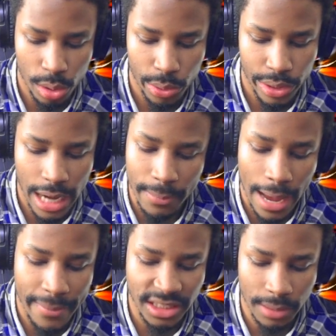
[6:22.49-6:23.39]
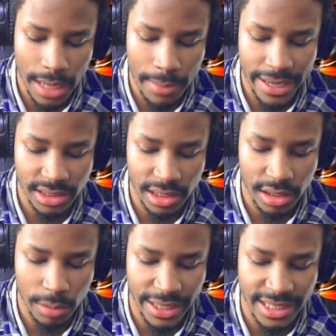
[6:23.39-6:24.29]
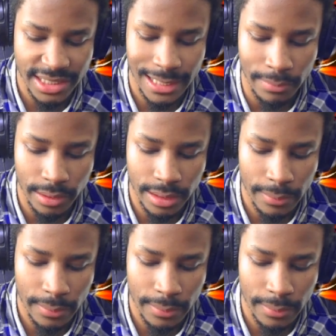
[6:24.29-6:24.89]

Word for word: Yeah, I'm, I'm actually I'm, I'm actually going to bring the same three.